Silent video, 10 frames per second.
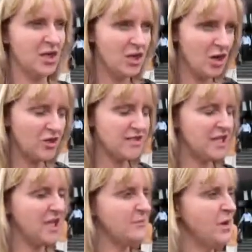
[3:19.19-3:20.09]
Longer
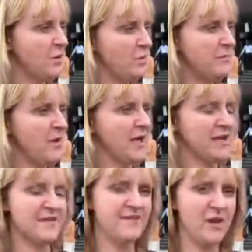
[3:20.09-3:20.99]
term, we might
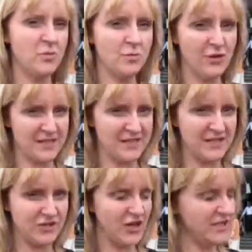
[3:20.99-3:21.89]
get far more
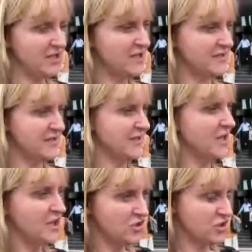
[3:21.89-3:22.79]
practically trained nurses
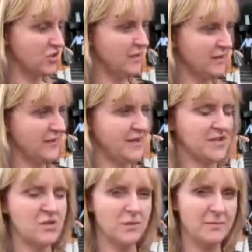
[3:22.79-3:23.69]
doing
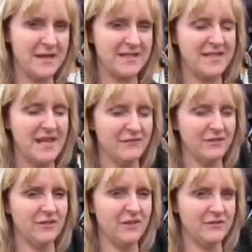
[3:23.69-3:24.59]
things to a better
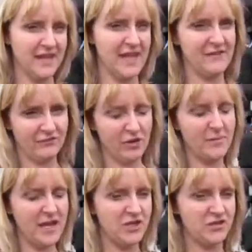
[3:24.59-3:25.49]
level of care for our
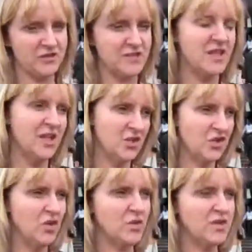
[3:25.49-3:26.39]
patients.
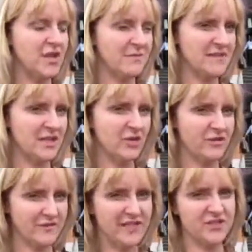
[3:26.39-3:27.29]
Short term, there's a lot
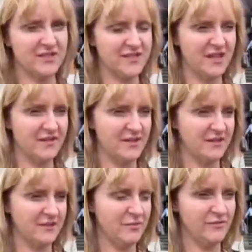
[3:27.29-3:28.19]
of glitches that I
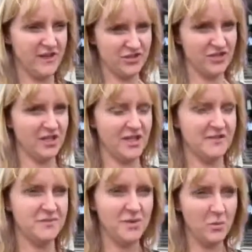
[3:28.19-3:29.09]
think the profession are going to
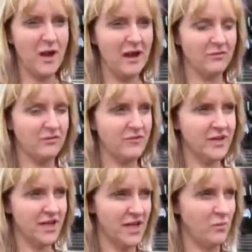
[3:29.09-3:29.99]
have to be aware of
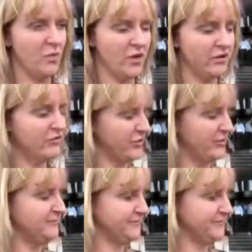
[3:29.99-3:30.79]
and work through.